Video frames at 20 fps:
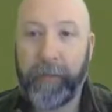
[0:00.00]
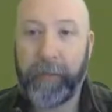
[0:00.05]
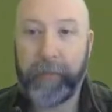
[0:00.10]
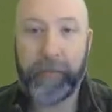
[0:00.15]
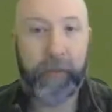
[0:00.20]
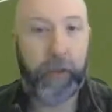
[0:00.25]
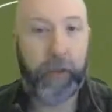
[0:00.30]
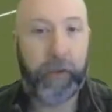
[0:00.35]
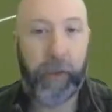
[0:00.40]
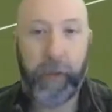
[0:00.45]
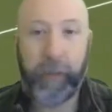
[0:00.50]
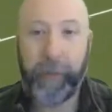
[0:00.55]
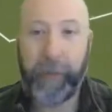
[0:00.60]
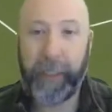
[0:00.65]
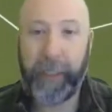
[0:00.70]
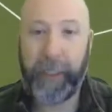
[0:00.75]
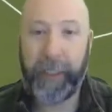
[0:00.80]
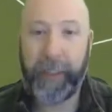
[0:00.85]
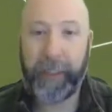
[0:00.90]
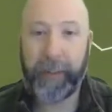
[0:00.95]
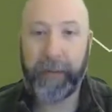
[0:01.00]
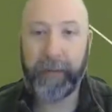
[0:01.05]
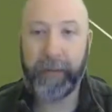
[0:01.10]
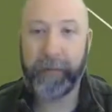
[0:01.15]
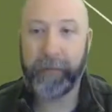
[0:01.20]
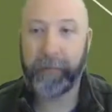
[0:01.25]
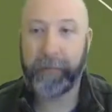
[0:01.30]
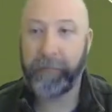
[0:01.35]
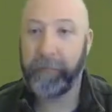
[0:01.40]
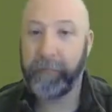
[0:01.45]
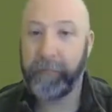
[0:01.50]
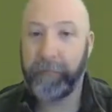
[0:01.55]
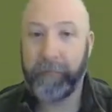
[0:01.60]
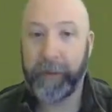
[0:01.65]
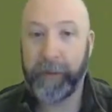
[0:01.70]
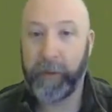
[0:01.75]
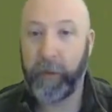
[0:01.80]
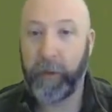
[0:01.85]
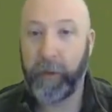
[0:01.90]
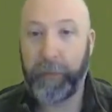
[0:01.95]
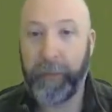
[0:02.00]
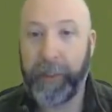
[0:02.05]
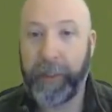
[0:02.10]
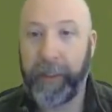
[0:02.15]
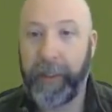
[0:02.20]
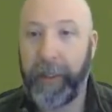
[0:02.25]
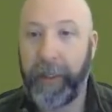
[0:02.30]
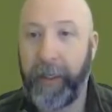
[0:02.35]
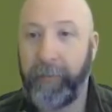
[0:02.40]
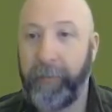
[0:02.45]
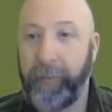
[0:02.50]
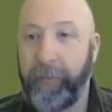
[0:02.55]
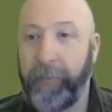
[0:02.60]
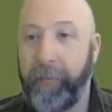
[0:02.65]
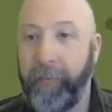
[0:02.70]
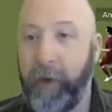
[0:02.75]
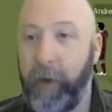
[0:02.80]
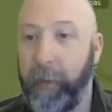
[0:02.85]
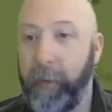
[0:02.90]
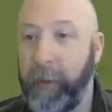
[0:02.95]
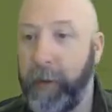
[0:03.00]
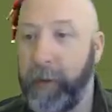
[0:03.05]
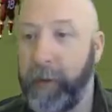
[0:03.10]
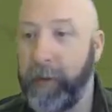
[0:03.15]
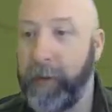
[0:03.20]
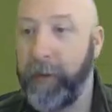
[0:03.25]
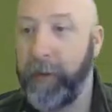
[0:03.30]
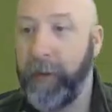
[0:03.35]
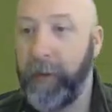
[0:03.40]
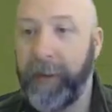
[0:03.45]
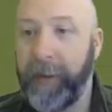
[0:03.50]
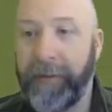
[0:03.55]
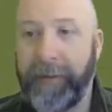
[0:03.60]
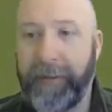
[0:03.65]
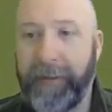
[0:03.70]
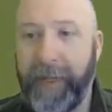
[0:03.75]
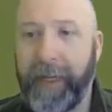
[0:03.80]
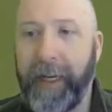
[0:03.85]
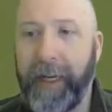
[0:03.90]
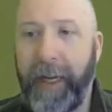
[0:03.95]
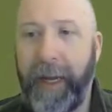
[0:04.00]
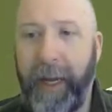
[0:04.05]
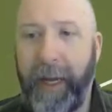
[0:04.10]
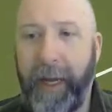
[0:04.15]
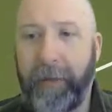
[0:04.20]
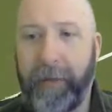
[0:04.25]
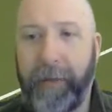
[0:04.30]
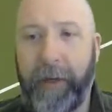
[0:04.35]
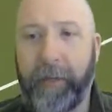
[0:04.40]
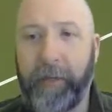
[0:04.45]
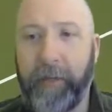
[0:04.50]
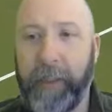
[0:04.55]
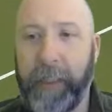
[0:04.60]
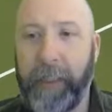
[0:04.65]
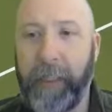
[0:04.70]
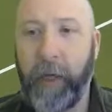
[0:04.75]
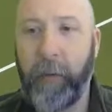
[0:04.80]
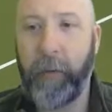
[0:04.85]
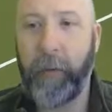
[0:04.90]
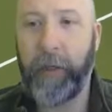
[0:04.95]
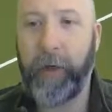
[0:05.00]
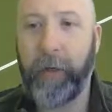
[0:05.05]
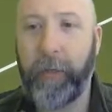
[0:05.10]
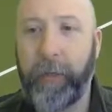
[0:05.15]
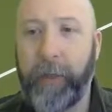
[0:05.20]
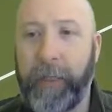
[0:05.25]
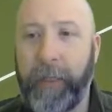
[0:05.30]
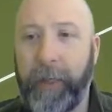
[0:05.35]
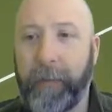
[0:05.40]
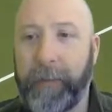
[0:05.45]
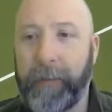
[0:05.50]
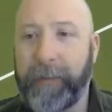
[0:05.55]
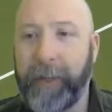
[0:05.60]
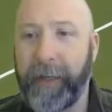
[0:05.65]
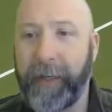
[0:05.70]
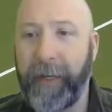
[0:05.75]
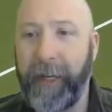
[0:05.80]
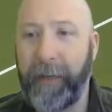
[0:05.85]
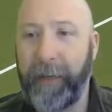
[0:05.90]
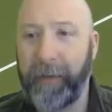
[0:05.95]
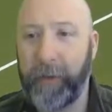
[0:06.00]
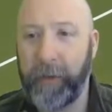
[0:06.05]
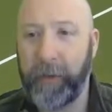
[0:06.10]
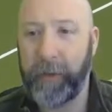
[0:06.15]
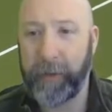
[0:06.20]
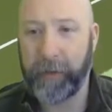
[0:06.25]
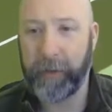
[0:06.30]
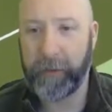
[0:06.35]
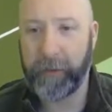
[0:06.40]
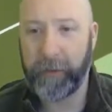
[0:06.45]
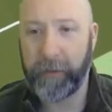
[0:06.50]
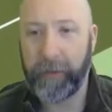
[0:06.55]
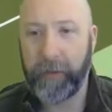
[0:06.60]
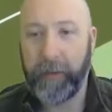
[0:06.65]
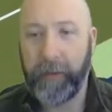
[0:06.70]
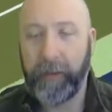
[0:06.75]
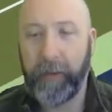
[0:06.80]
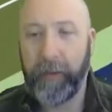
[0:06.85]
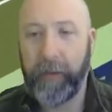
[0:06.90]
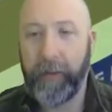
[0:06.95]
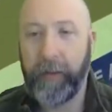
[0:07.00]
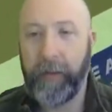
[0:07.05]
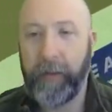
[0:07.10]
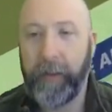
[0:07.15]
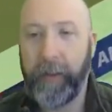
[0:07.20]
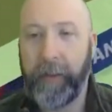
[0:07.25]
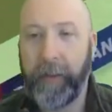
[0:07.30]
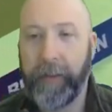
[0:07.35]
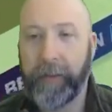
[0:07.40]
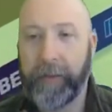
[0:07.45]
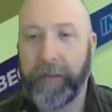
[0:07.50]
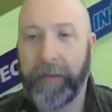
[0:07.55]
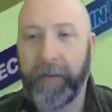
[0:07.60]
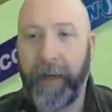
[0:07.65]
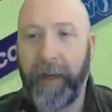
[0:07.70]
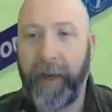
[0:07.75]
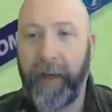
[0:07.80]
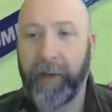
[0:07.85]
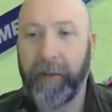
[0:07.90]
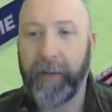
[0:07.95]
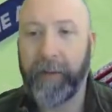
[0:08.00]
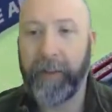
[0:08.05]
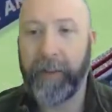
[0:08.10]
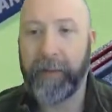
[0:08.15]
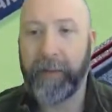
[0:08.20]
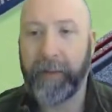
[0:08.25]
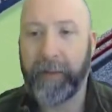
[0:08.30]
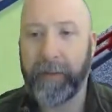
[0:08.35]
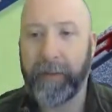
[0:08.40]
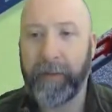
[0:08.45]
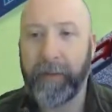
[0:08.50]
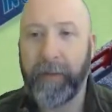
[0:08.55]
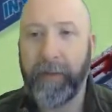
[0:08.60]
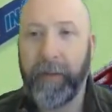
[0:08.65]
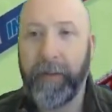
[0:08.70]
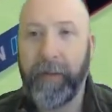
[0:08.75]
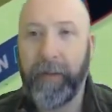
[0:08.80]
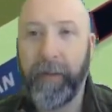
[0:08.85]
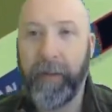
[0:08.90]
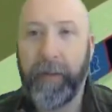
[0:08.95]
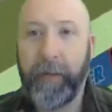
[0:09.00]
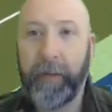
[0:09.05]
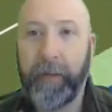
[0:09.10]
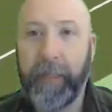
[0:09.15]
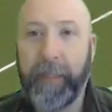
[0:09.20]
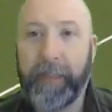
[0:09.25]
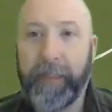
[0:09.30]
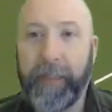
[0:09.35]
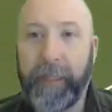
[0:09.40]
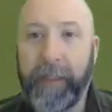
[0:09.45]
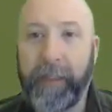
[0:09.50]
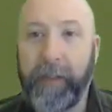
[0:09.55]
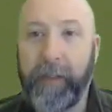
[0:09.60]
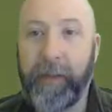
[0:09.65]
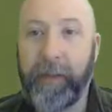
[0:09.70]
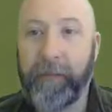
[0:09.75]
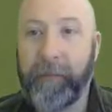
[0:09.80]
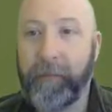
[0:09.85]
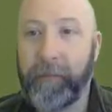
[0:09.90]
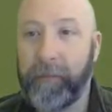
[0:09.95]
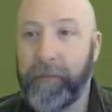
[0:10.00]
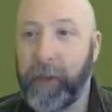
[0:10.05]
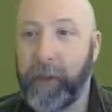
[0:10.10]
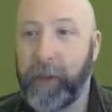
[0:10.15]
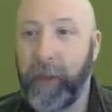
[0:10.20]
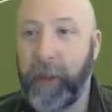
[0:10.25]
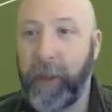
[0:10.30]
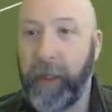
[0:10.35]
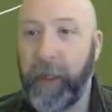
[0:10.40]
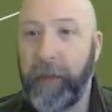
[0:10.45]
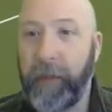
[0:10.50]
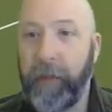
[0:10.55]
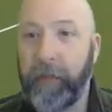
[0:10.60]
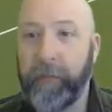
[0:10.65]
to nobody. There's no one picking it up. Vober Second half, I really hope we don't become the second half losers in this entire season. Because Schürrle.